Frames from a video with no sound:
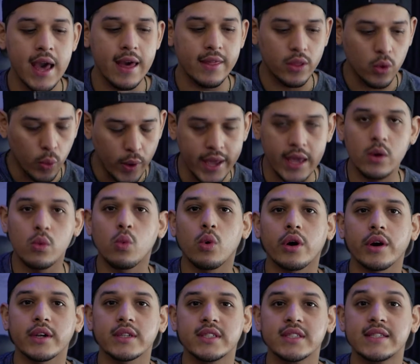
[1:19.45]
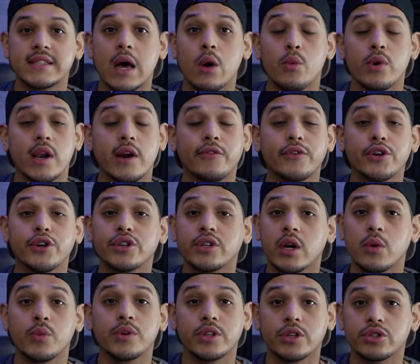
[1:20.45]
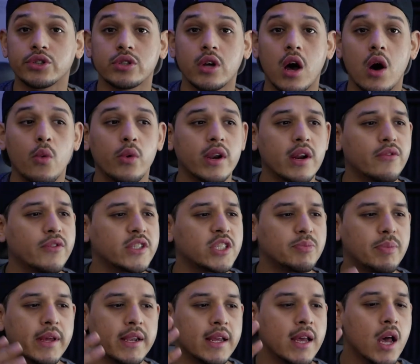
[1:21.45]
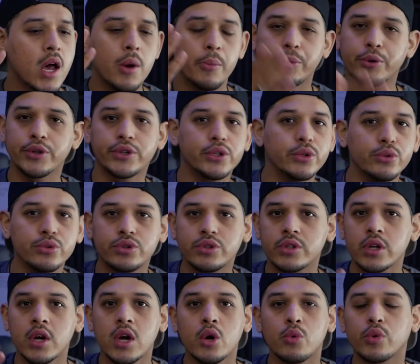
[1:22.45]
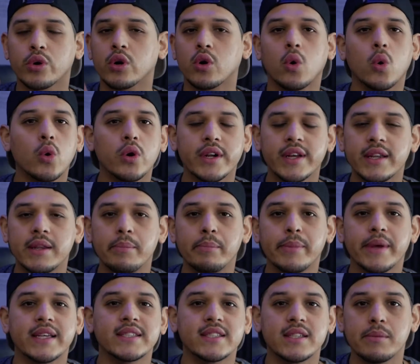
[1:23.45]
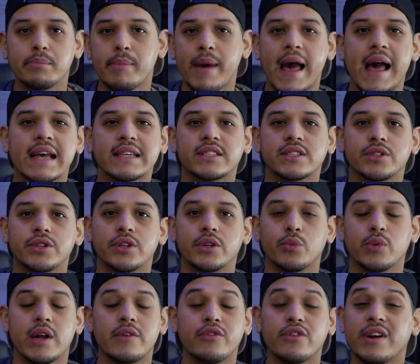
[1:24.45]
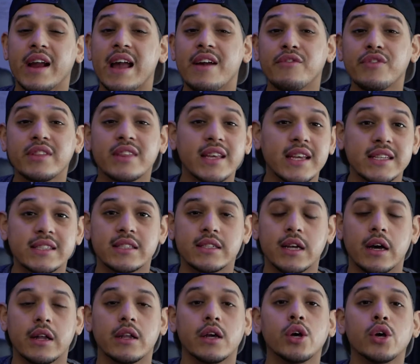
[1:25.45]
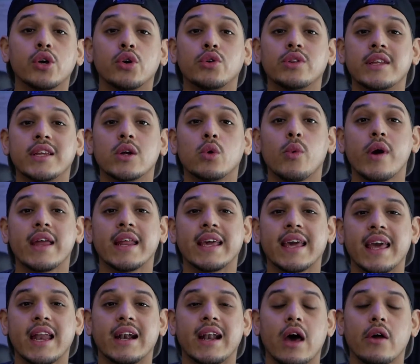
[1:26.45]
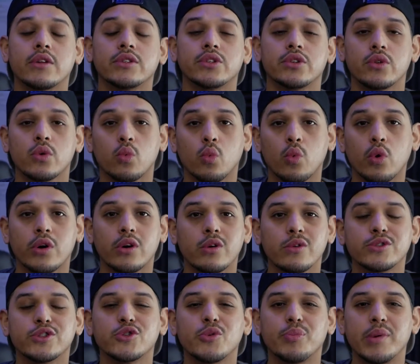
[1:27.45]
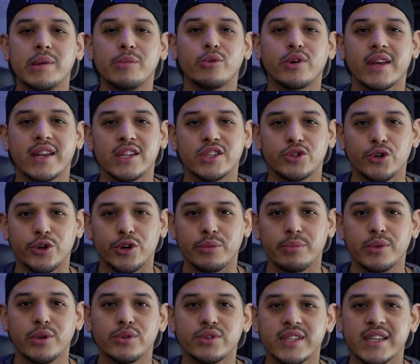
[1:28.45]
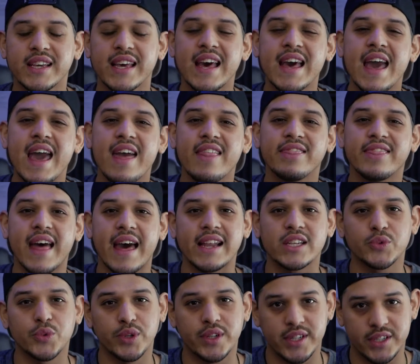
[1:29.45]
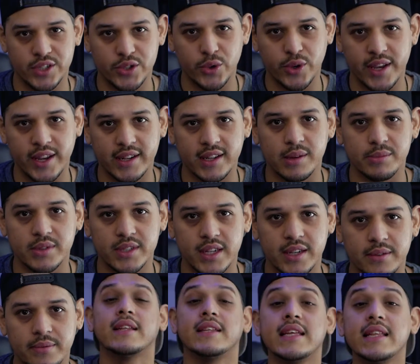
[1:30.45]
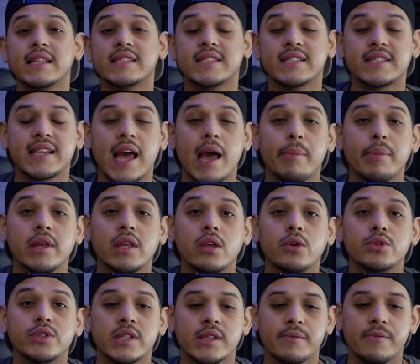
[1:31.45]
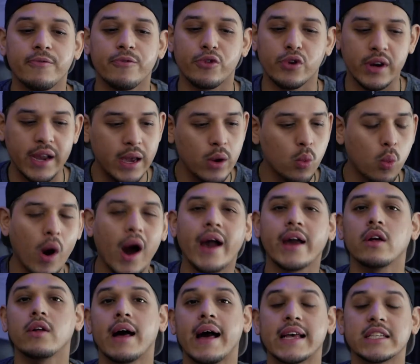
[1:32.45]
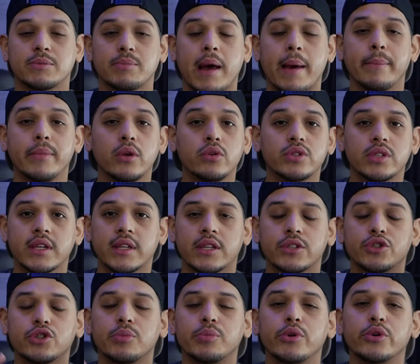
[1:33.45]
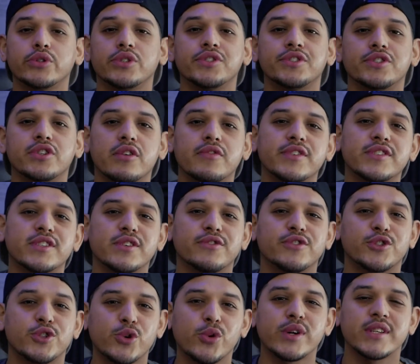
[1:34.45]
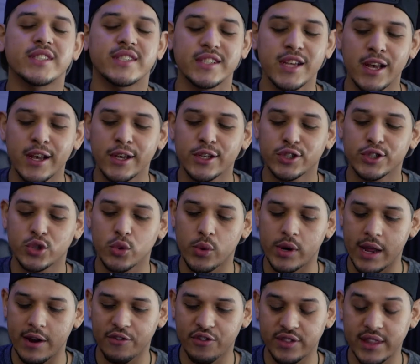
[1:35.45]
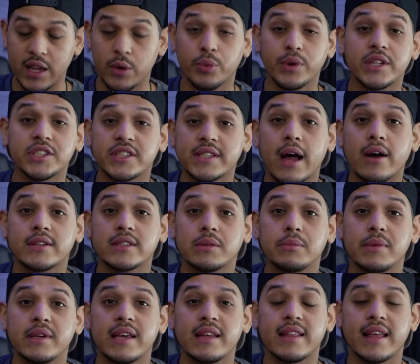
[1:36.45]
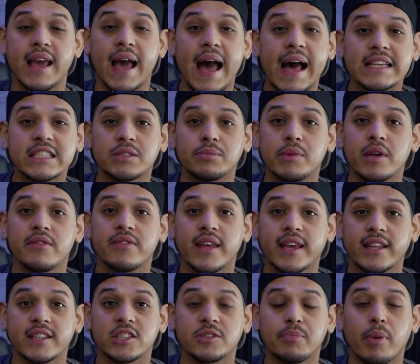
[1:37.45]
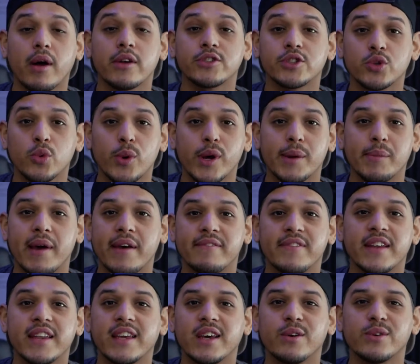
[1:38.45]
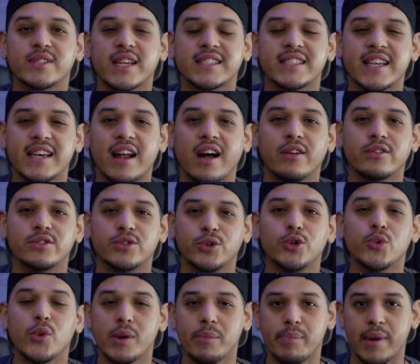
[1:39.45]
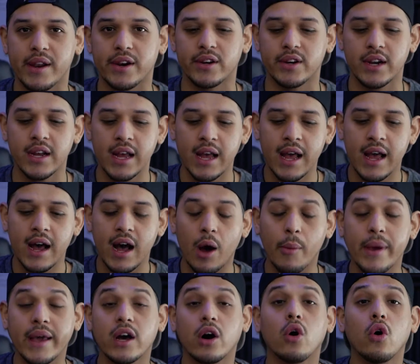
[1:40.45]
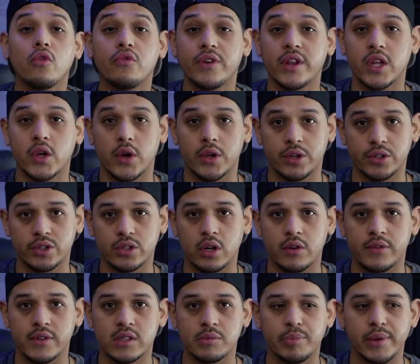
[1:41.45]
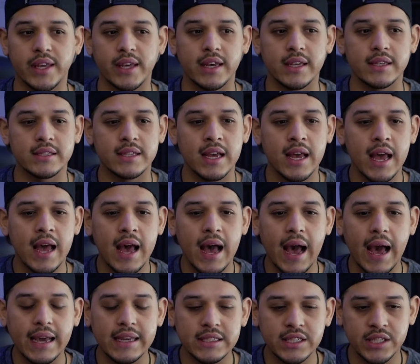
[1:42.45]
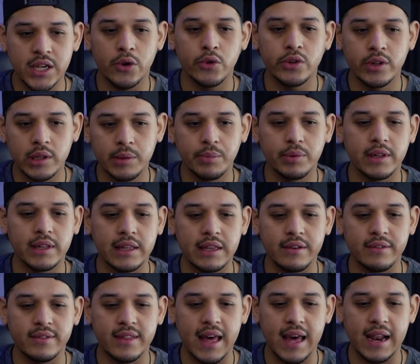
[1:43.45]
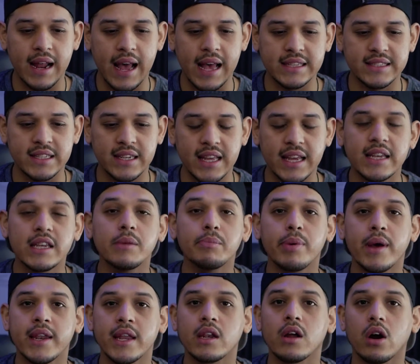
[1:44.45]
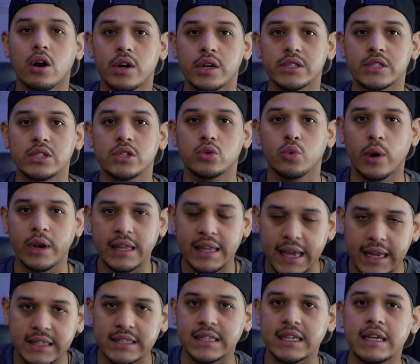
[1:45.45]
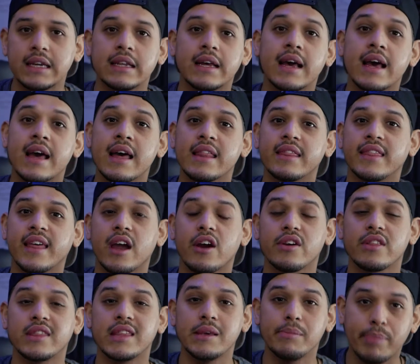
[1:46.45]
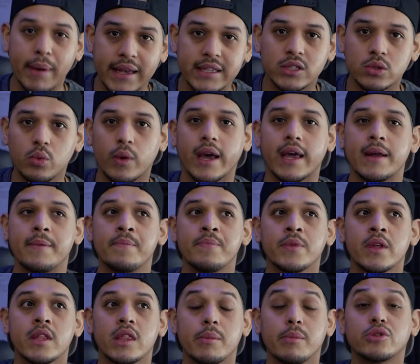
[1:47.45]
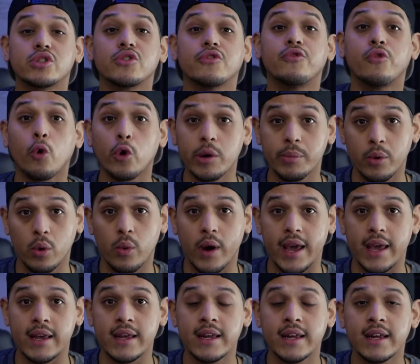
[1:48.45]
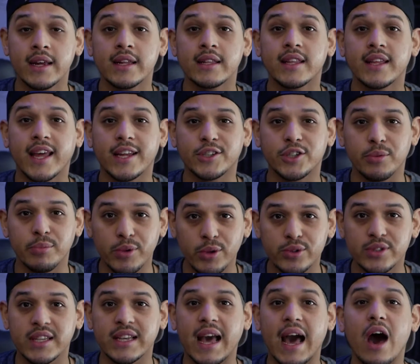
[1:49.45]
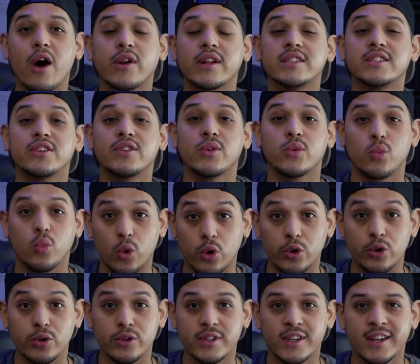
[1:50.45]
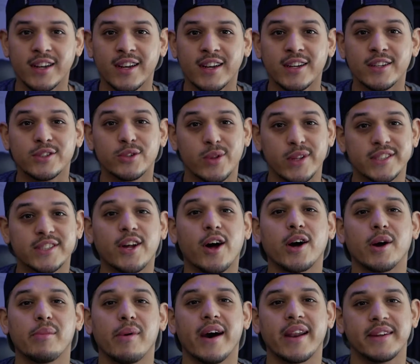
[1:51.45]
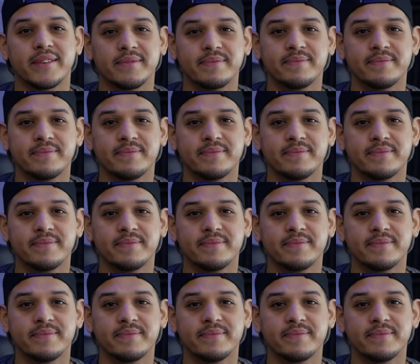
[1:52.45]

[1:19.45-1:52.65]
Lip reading: and the way it works is that whenever you're done with your song, whenever it's been produced, recorded, mixed, and mastered, whenever everything is done, you need a way to get it out into the world so people can enjoy your music, and that is where DistroKid comes in. Needless to say, I've been using them for a while as my music distribution service of choice, so whenever they reached out to me and they asked me if they could sponsor one of my videos, I said, I'll do you one better. I'll make a whole video on your service, because I genuinely believe that as an independent artist in 2018, they are the best way, the most affordable way to get your music out into the world. So let's talk about it.